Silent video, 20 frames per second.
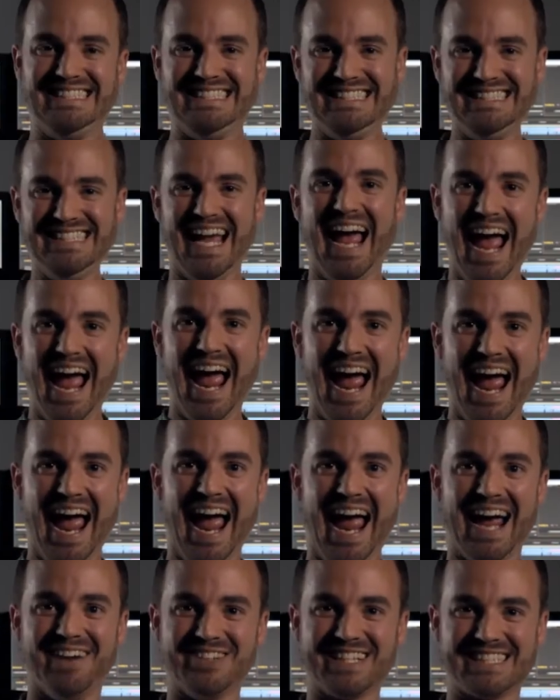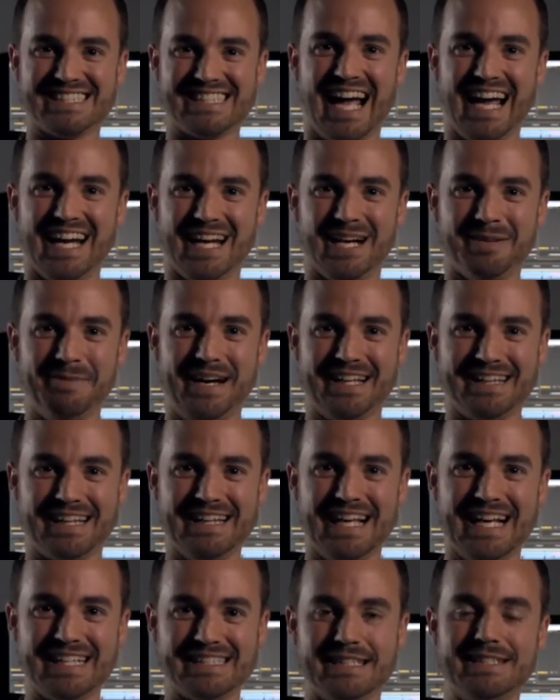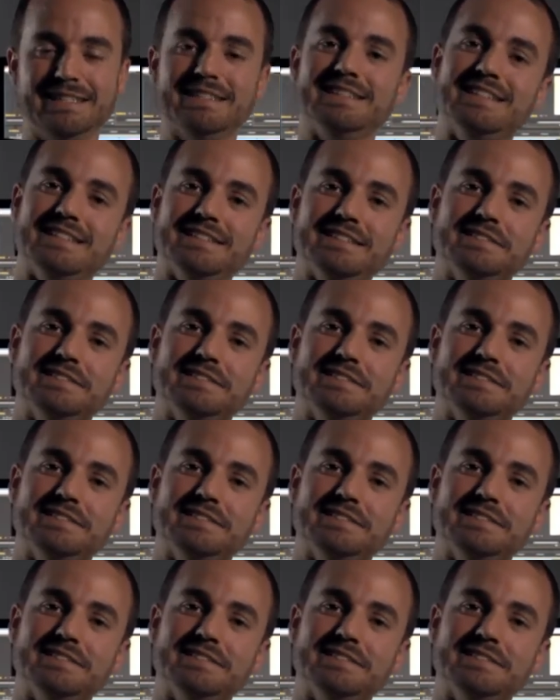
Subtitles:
Yeah, I'm excited about the lesson.